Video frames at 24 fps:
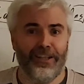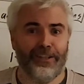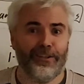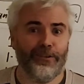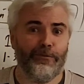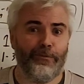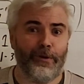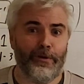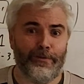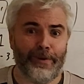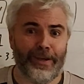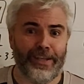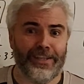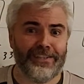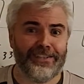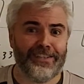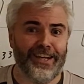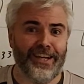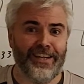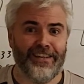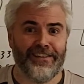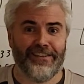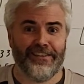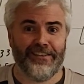I'll do my best
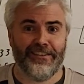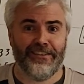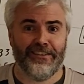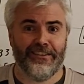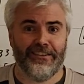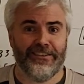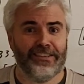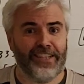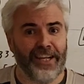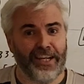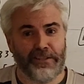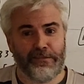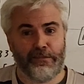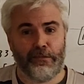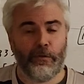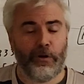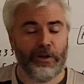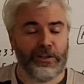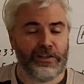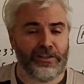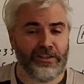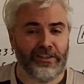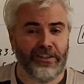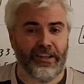to answer. Thanks for
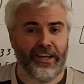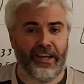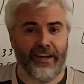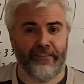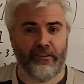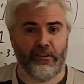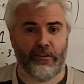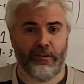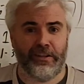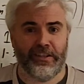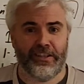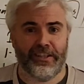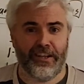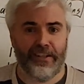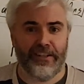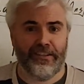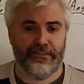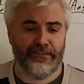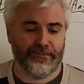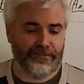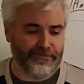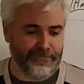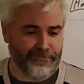watching. Have a great day.